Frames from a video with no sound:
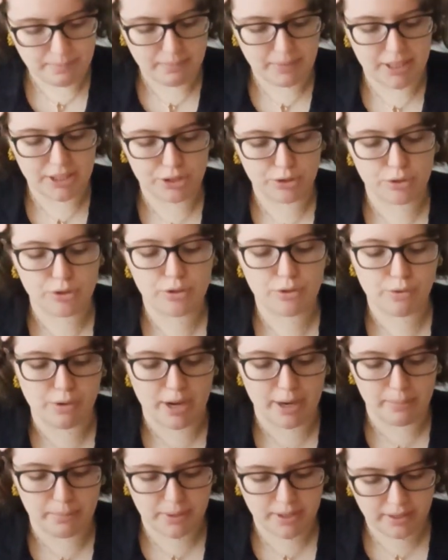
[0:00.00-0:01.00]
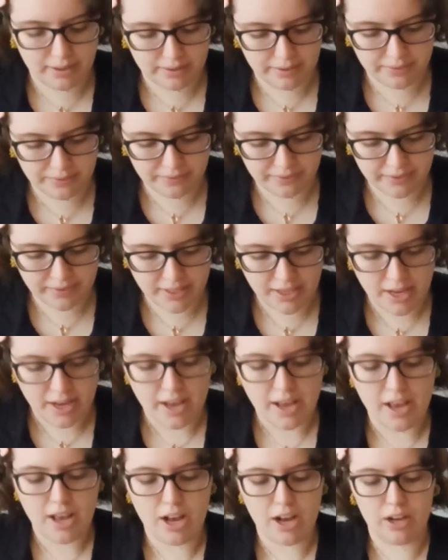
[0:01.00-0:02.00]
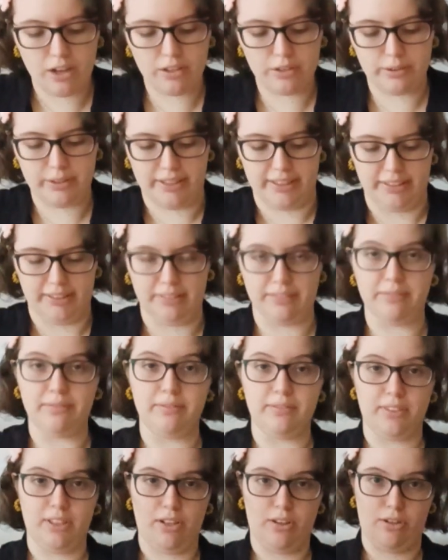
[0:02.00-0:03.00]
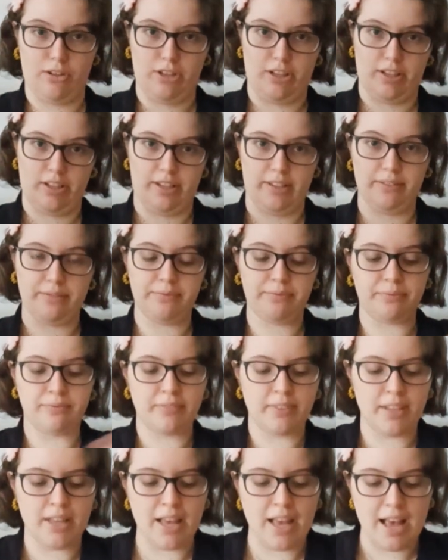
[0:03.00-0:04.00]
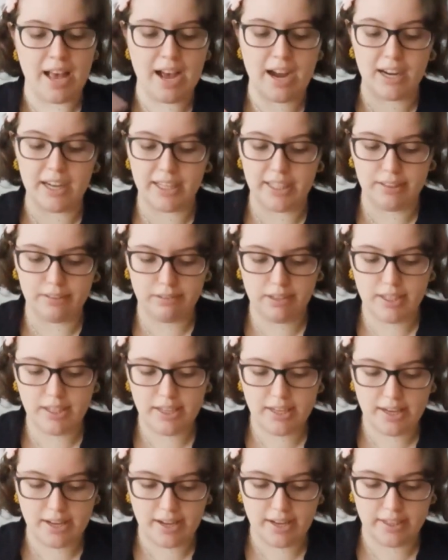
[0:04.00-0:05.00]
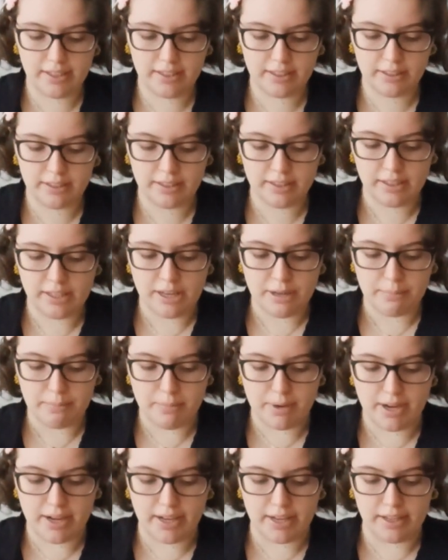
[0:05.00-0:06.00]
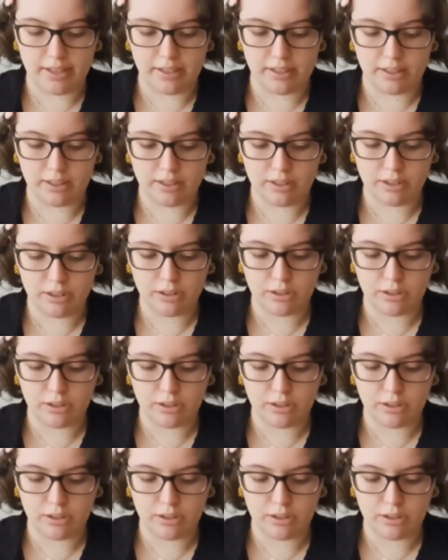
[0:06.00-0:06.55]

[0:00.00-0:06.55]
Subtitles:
My subscribed. Okay, okay. I really like by